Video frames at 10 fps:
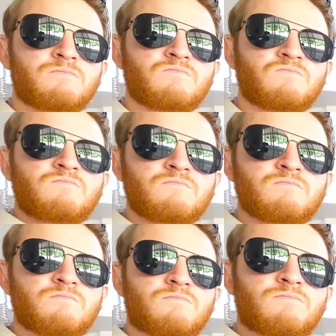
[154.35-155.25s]

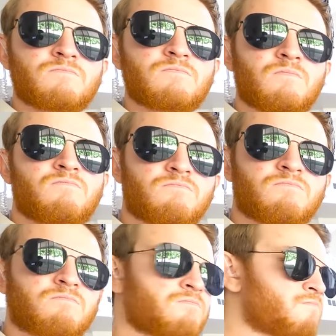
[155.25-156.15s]

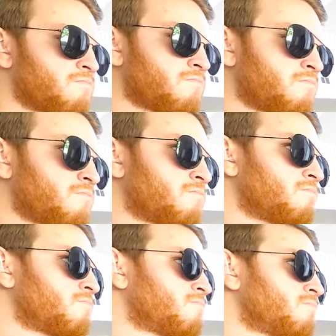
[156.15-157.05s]

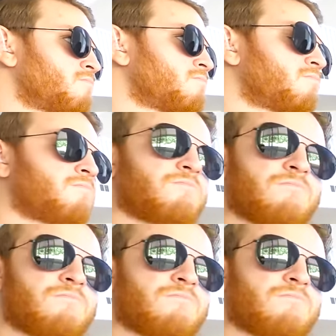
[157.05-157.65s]
This person isn't speaking.